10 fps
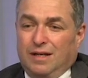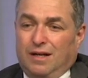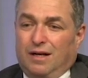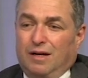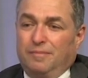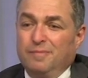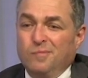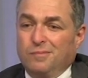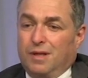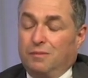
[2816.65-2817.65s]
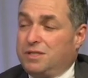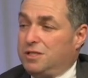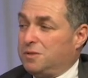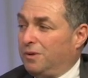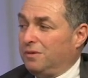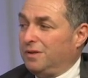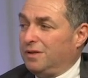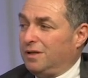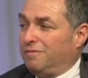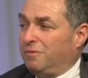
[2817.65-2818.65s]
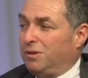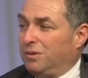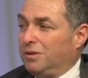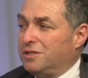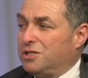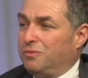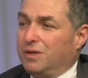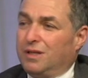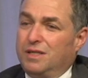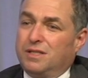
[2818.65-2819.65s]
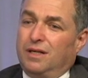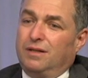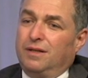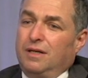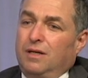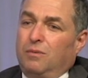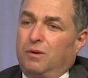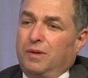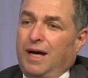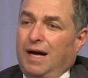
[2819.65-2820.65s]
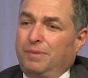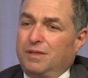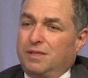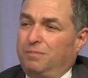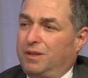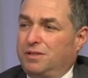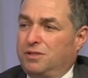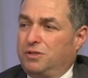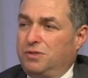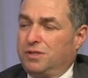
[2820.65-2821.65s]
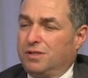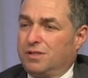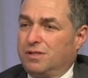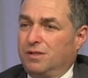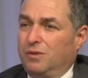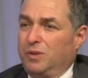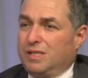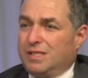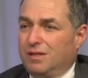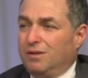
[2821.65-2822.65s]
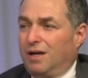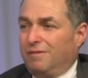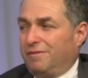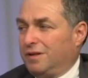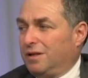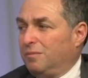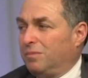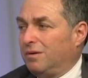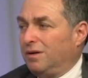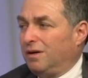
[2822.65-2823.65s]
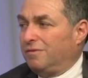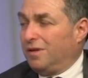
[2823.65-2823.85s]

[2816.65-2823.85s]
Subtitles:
And when she spoke with enough employers, she realized that what would happen is in Massachusetts, we still have a number of